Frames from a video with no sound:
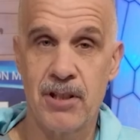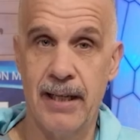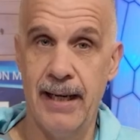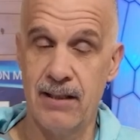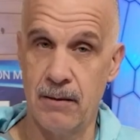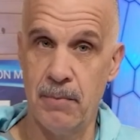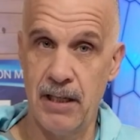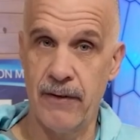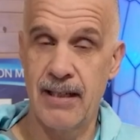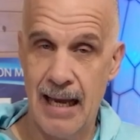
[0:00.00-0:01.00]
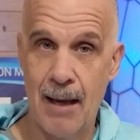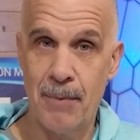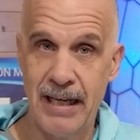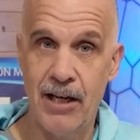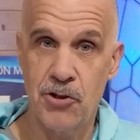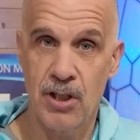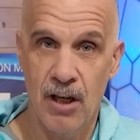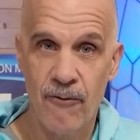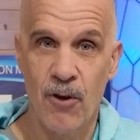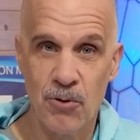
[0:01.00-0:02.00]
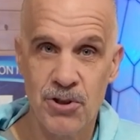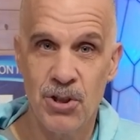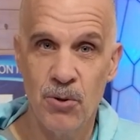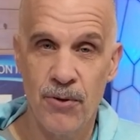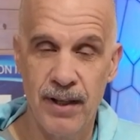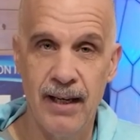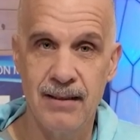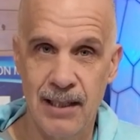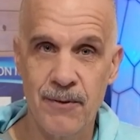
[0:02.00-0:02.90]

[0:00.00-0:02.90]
Today is a bit of a combination of those two things,